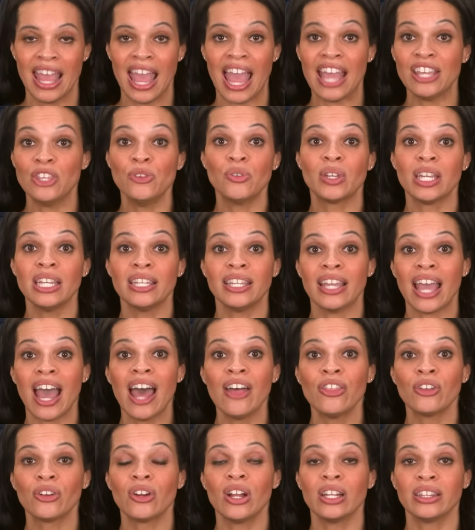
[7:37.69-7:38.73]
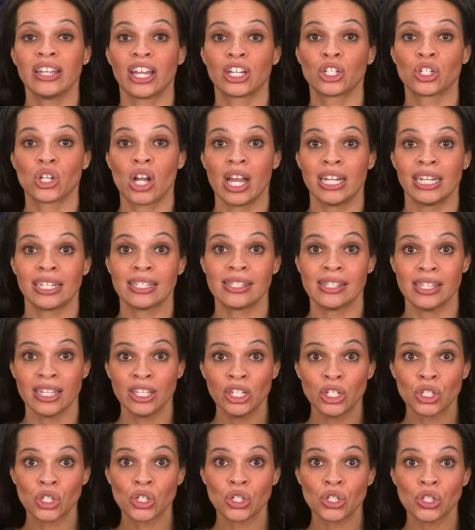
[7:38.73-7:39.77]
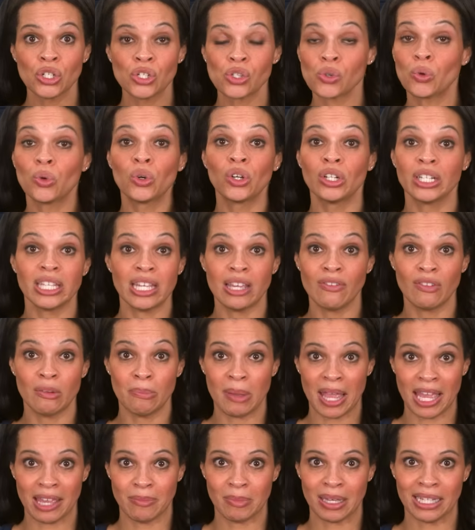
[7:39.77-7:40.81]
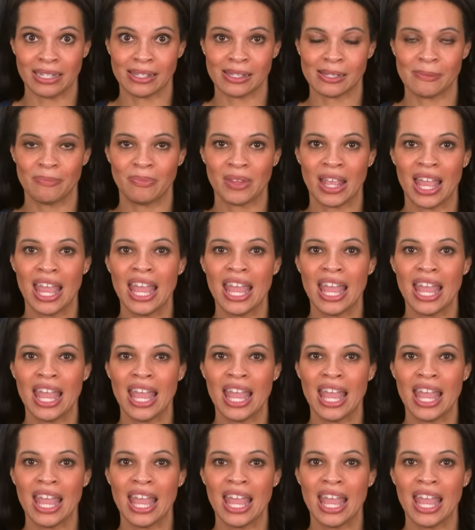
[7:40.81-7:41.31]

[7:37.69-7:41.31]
and you can gather electronic signatures or even payments.